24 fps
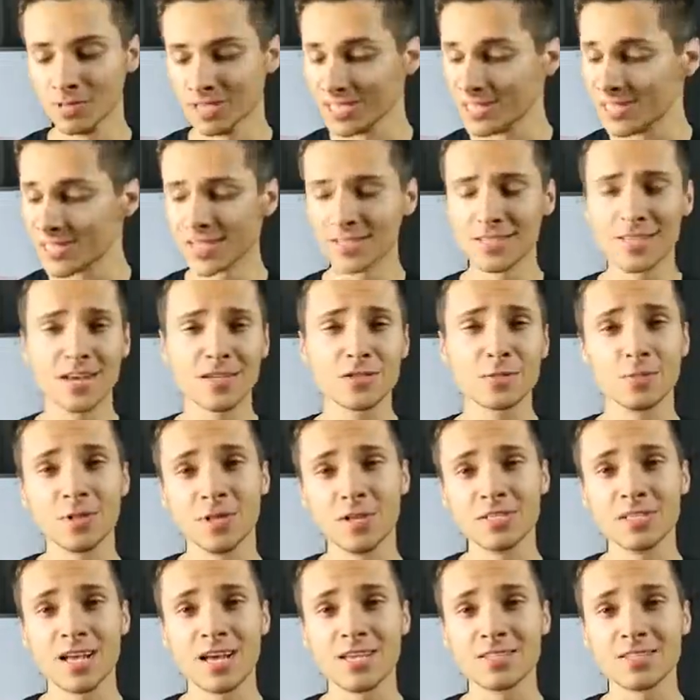The 6s
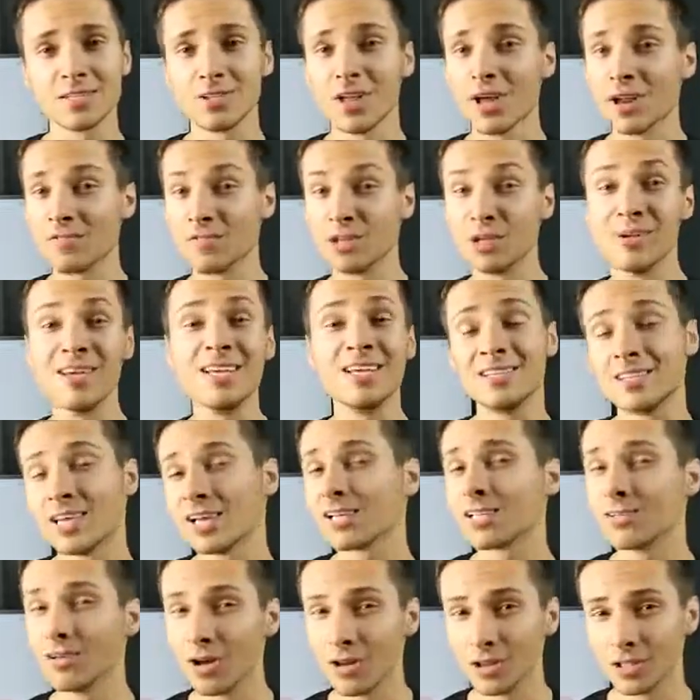Plus has a lot of unique
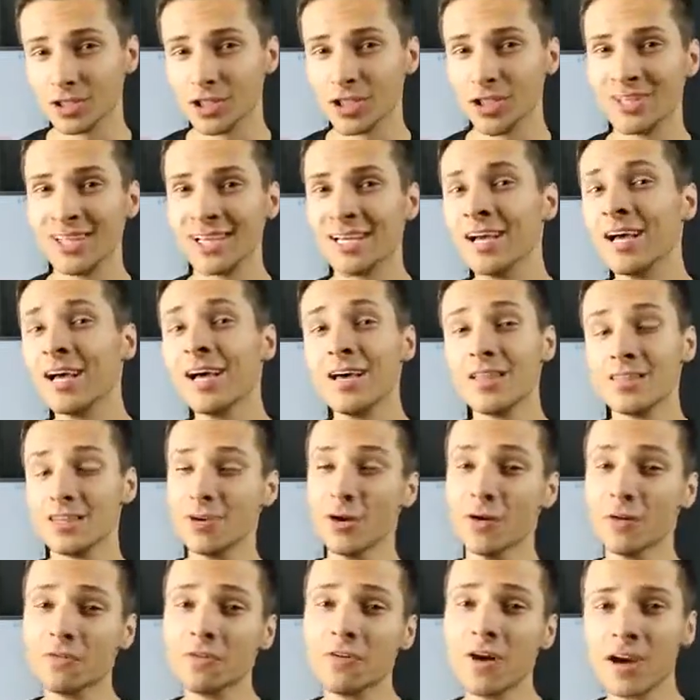technology that
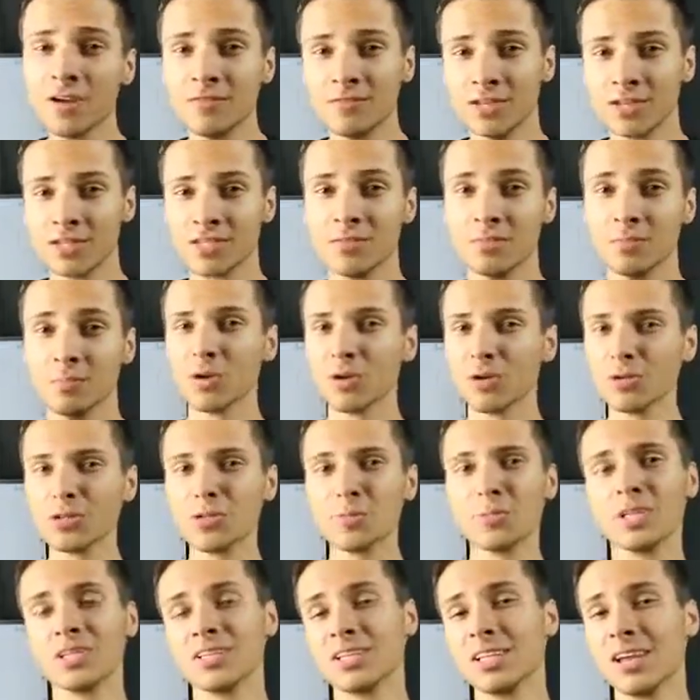the Note 5 doesn't, but
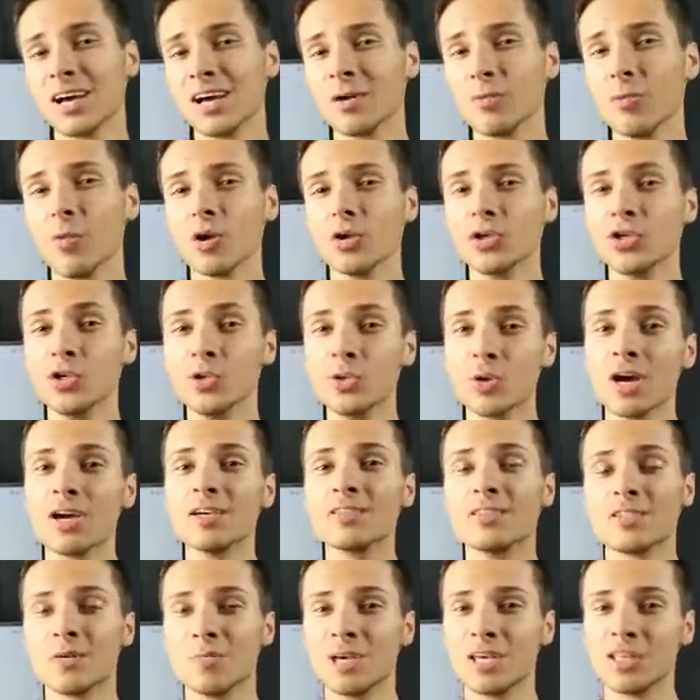ultimately I want you
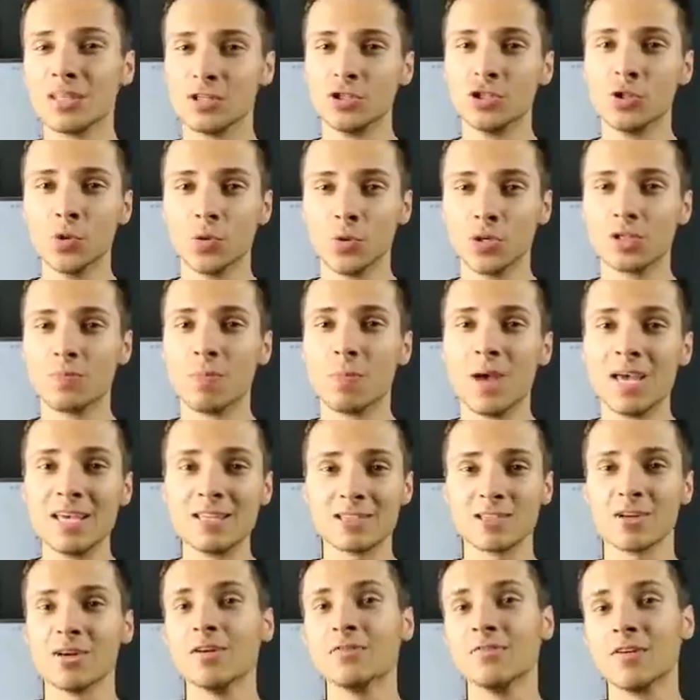guys to make the choice
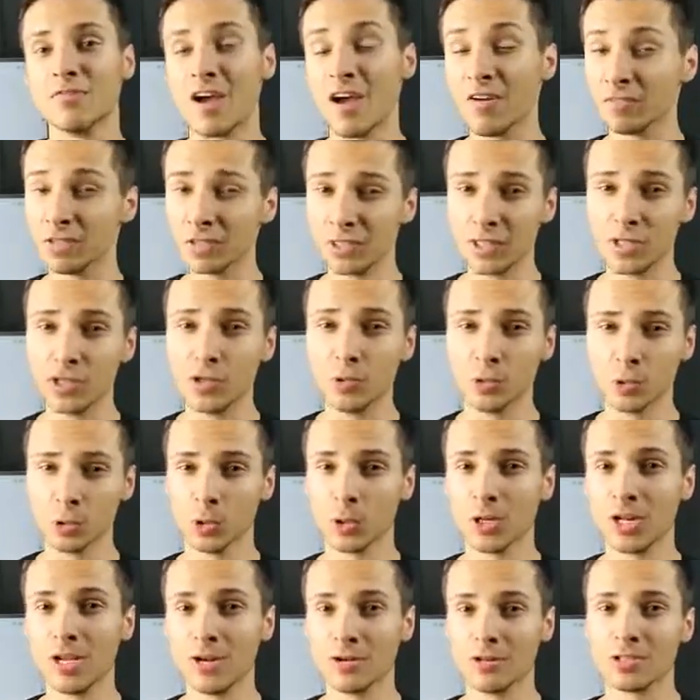based off of everything you
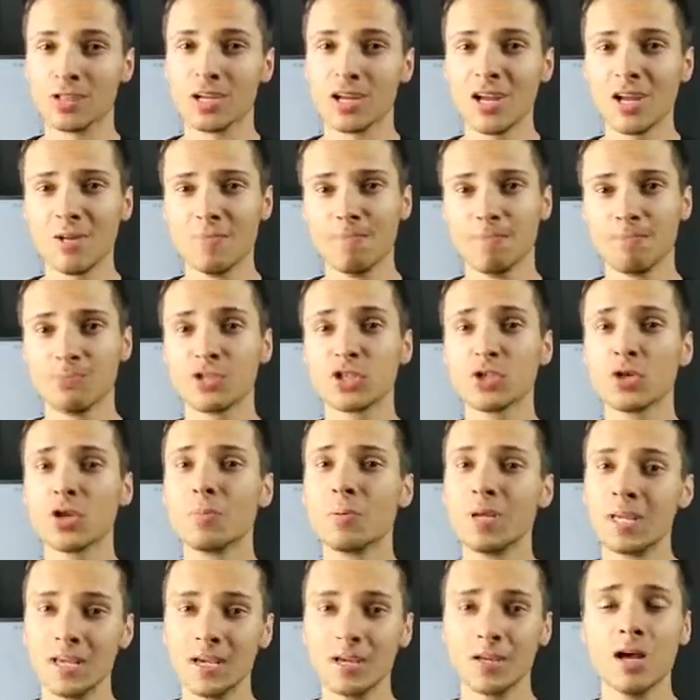learn here today. So to
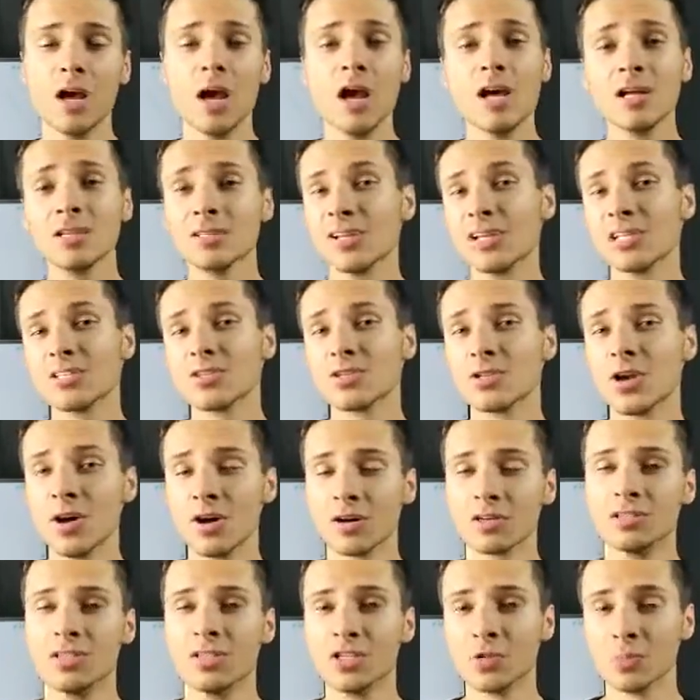begin, let's
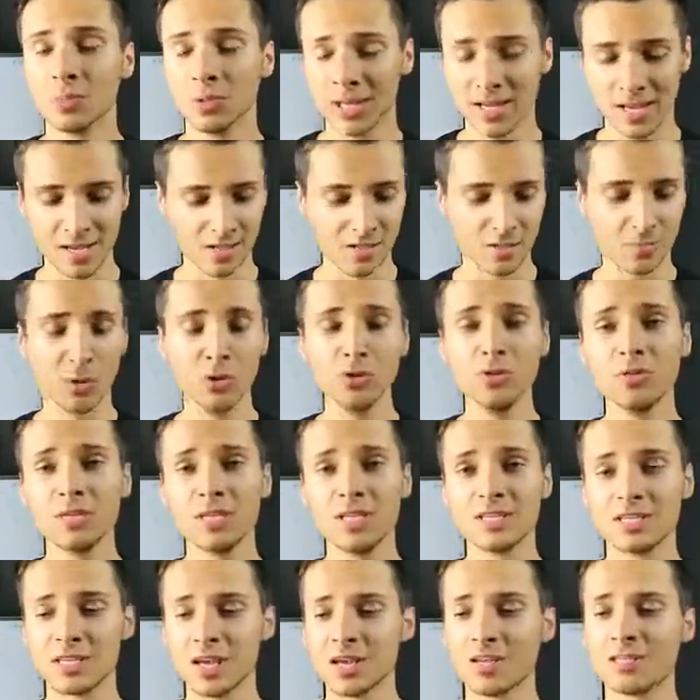talk displays. Both of
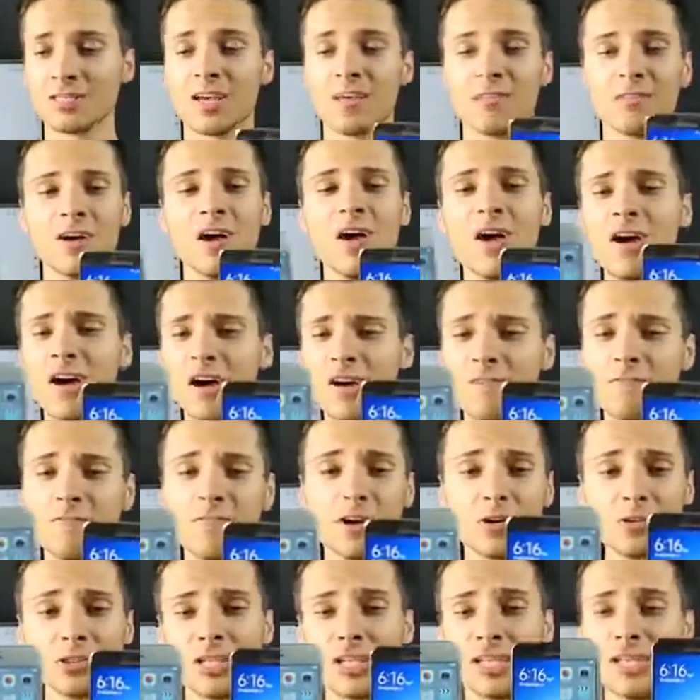these guys have a
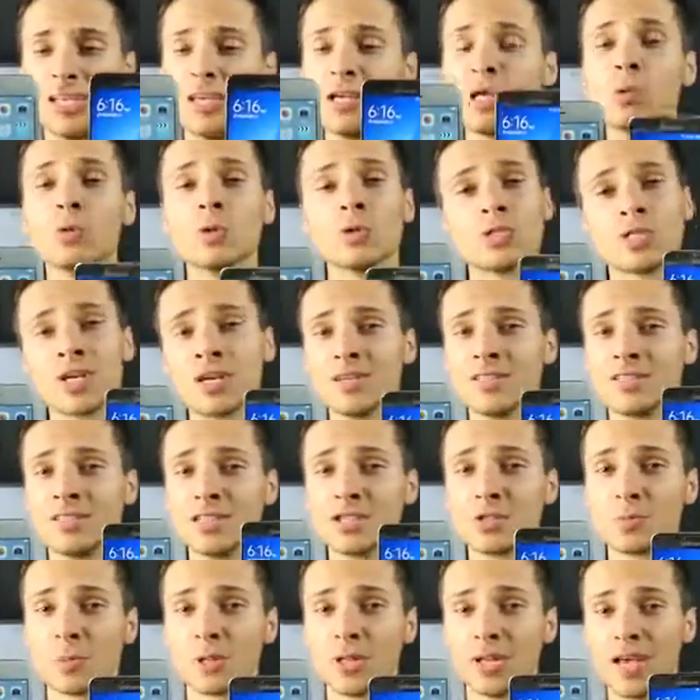fairly equal size
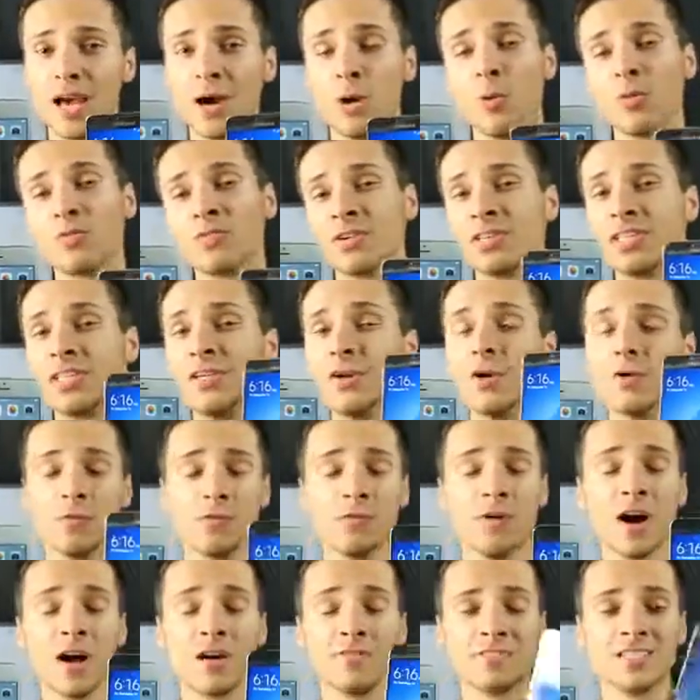display. However, the Note
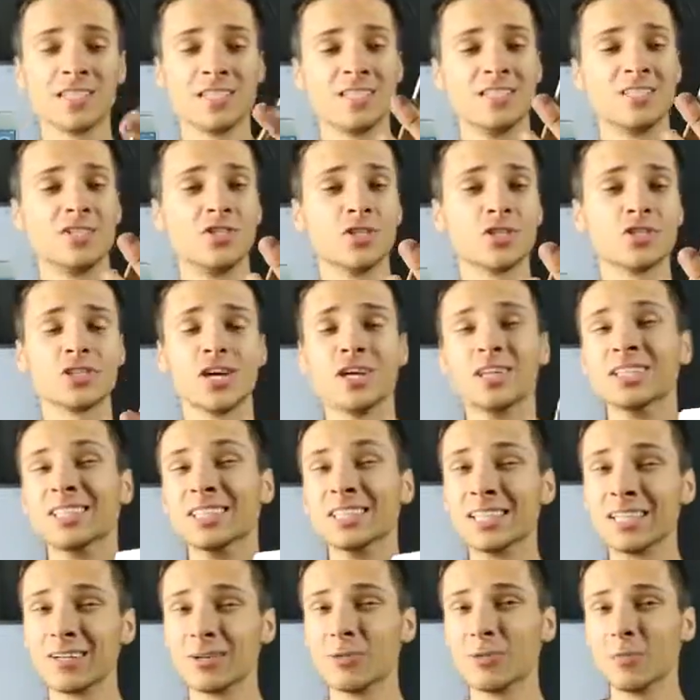5 is just a
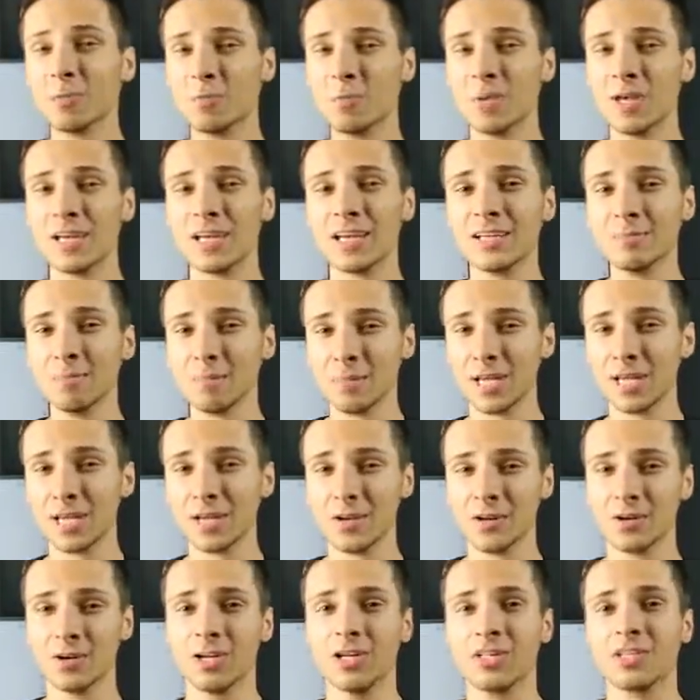little bit bigger.